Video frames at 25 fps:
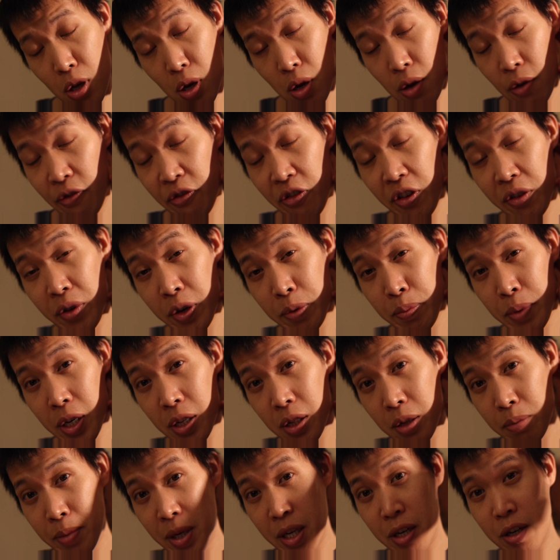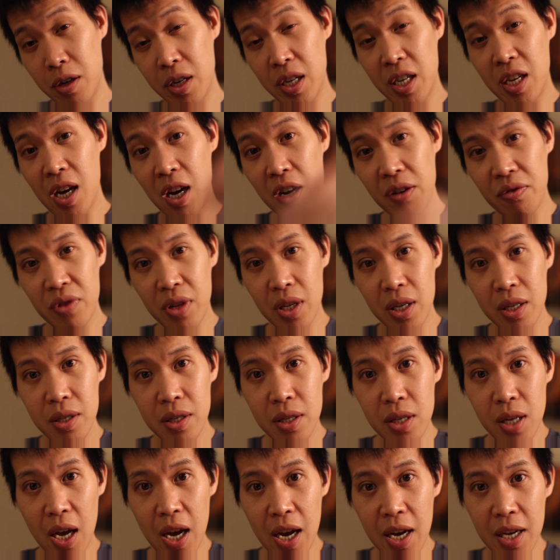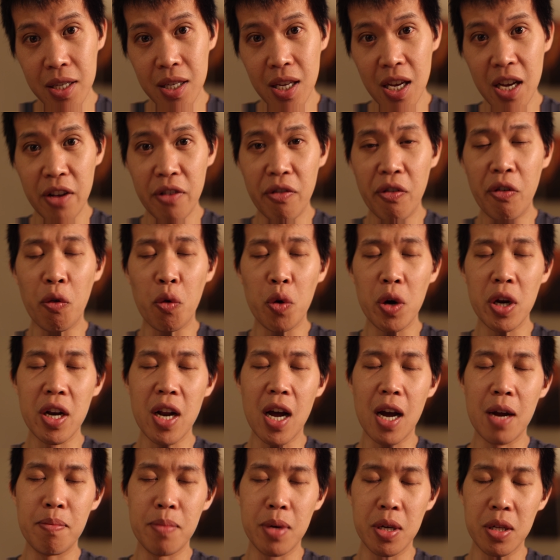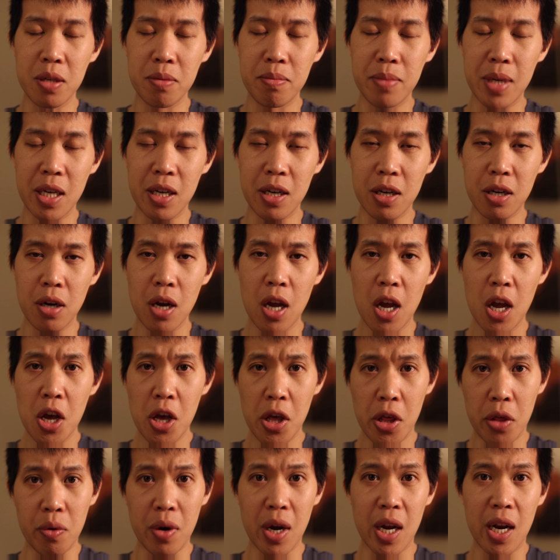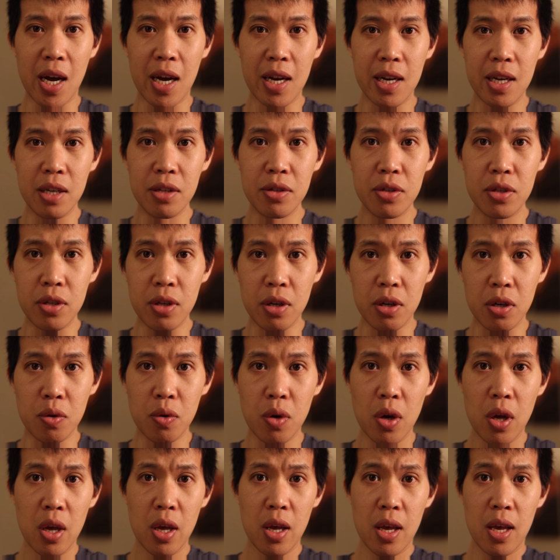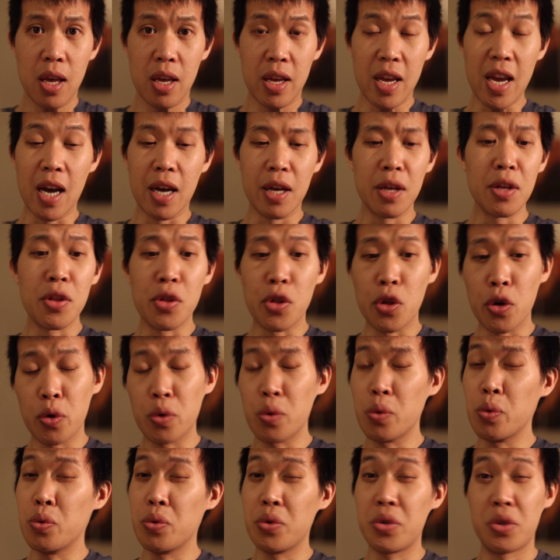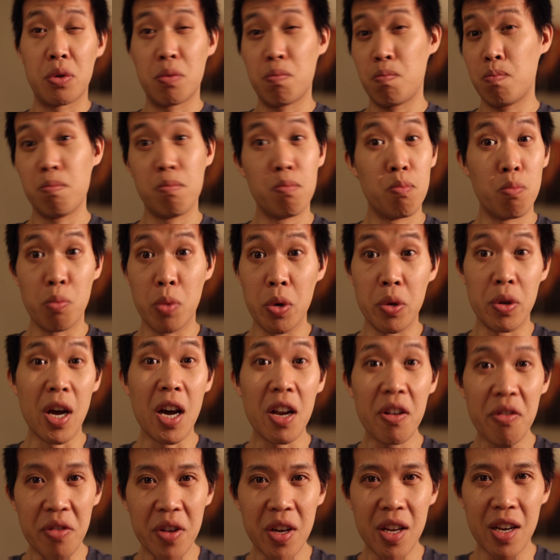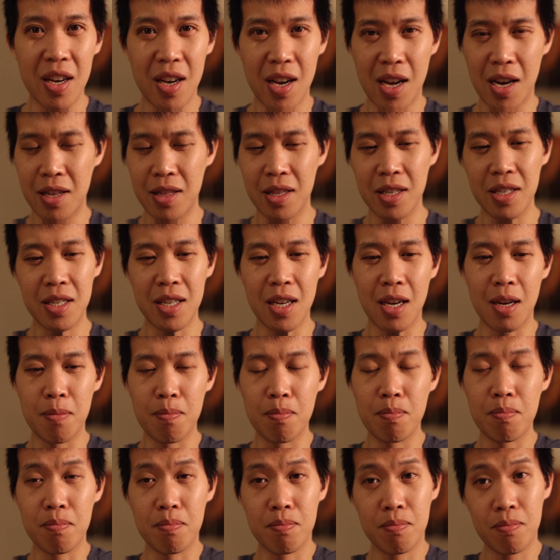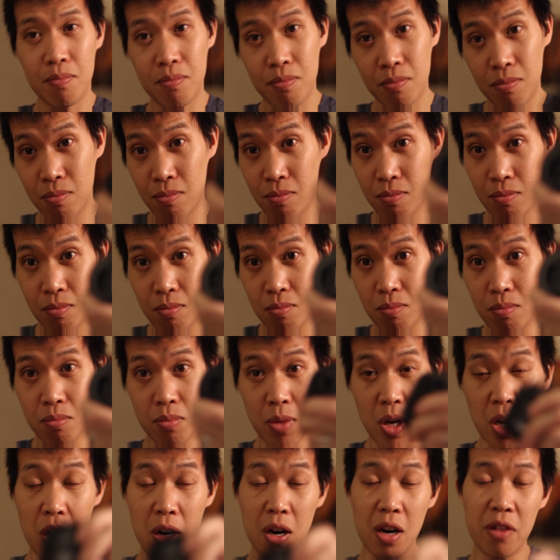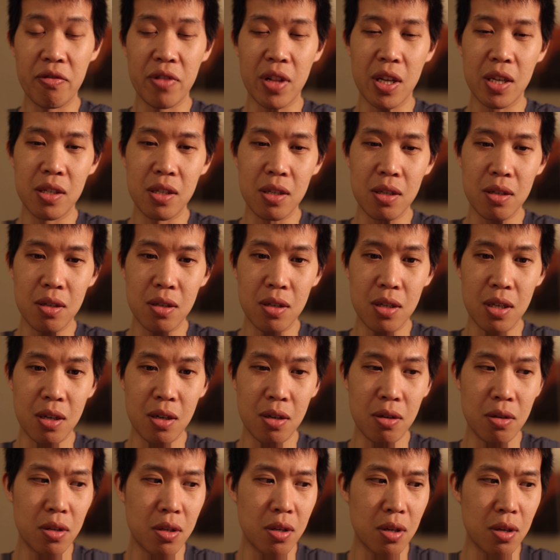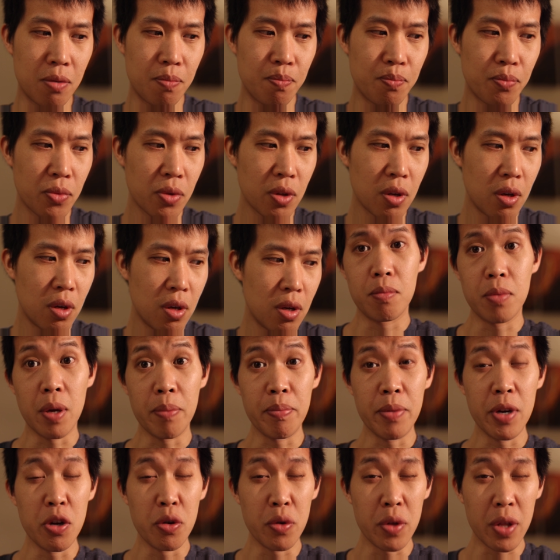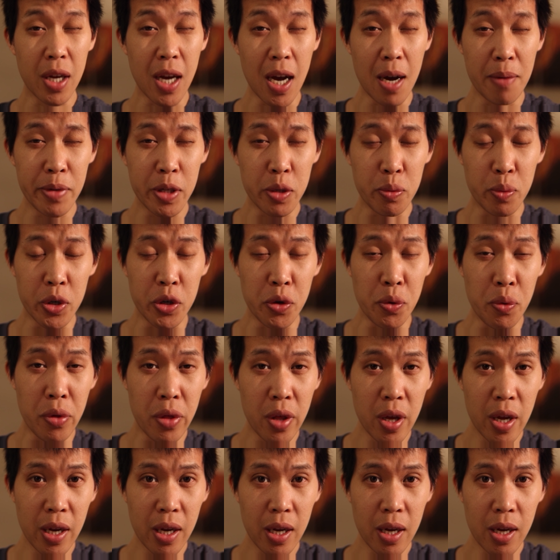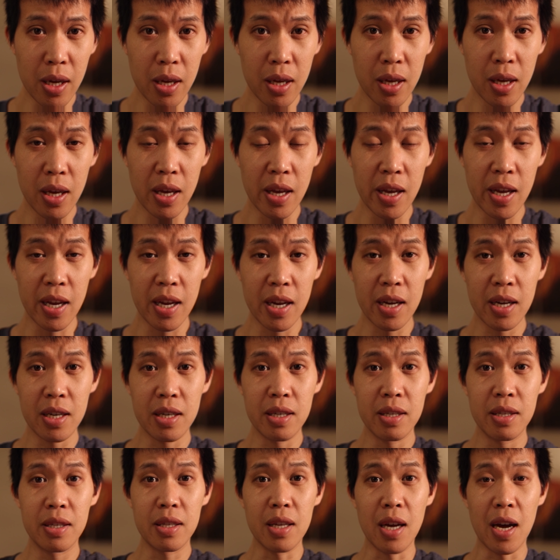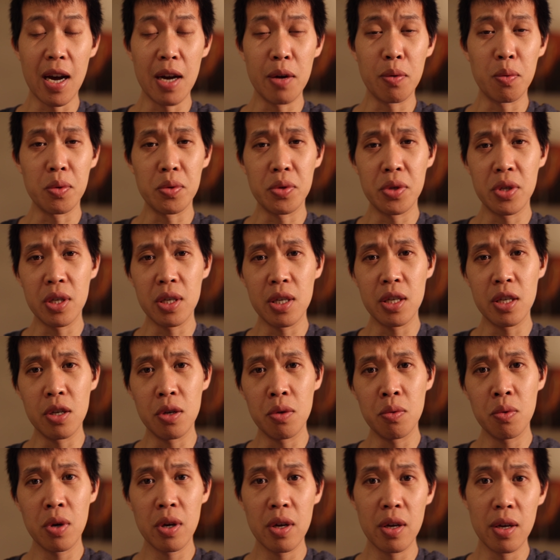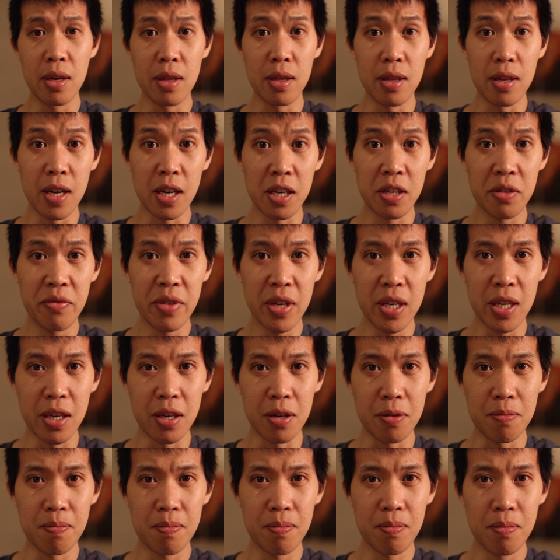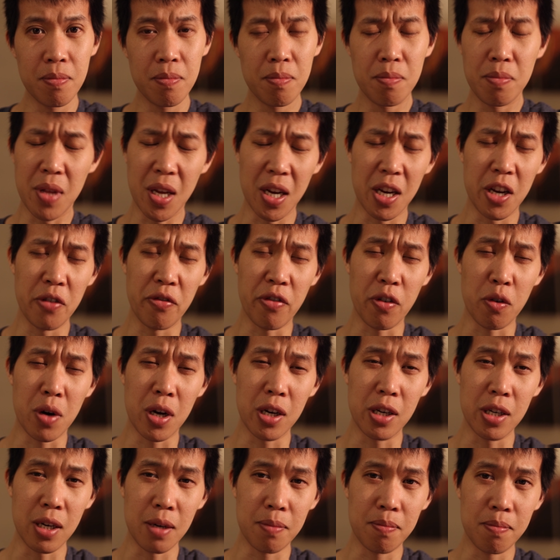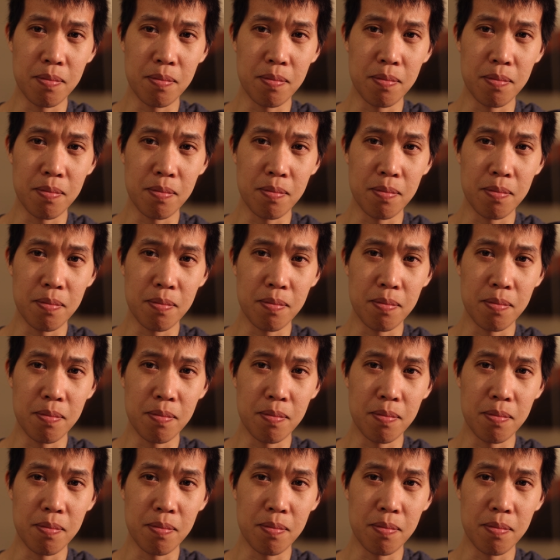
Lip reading: 50mm EF lens has a 49mm thread on it, so yeah, those will not fit on the same RF lenses here. So let me know in the comments what you think, and I will see you in the next video. Thank you for watching.